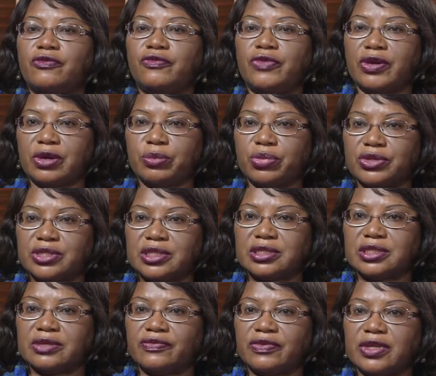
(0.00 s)
very
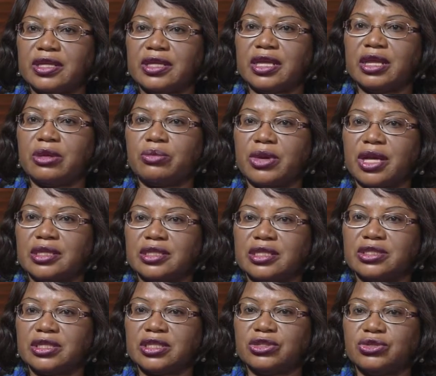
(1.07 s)
positively impact
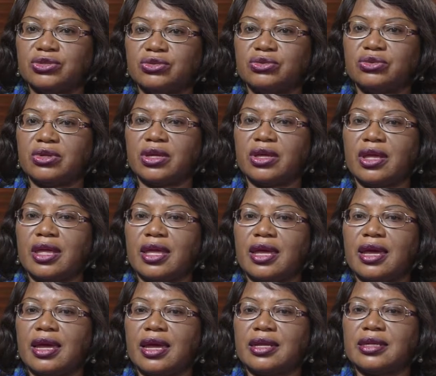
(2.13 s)
this issue,
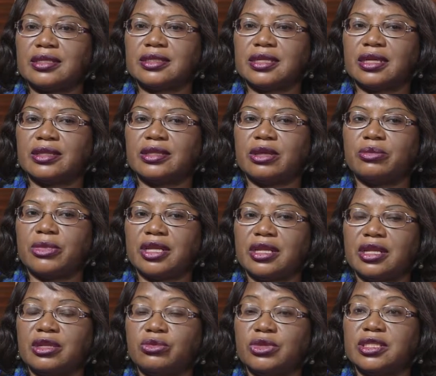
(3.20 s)
and the
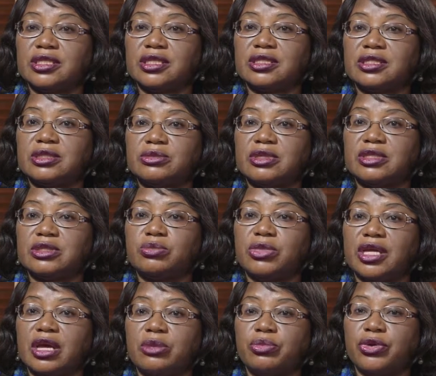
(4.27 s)
manner in which it's
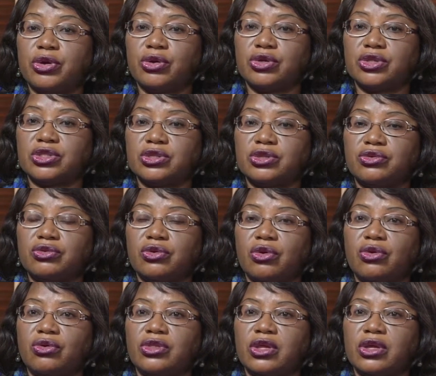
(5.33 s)
being approached through
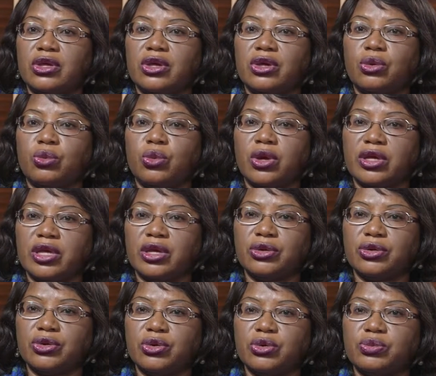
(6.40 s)
all the working
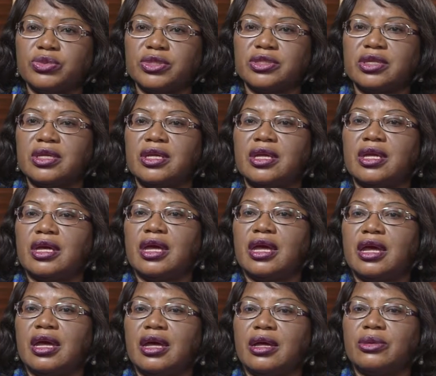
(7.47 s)
groups,
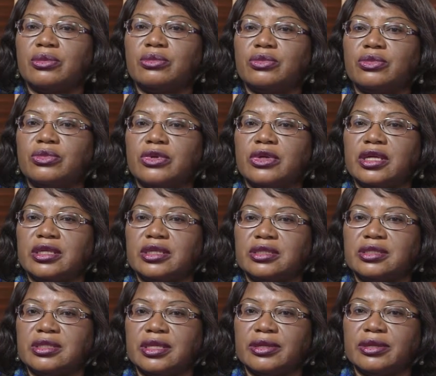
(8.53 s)

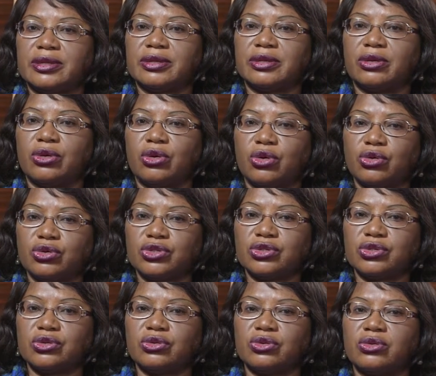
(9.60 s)
and
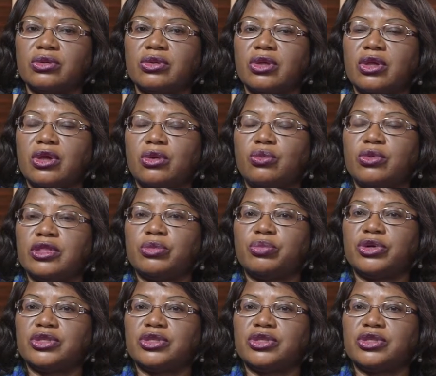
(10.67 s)
also with the